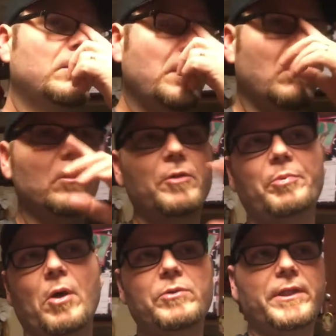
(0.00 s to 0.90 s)
Y'all know the
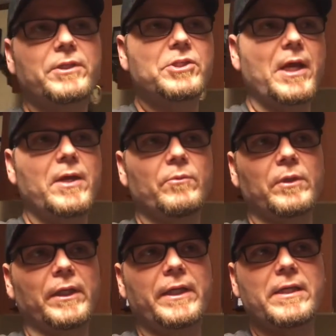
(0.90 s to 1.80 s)
protein shake
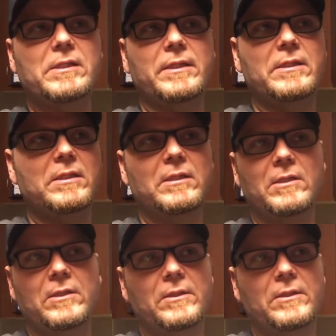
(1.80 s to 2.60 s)
really isn't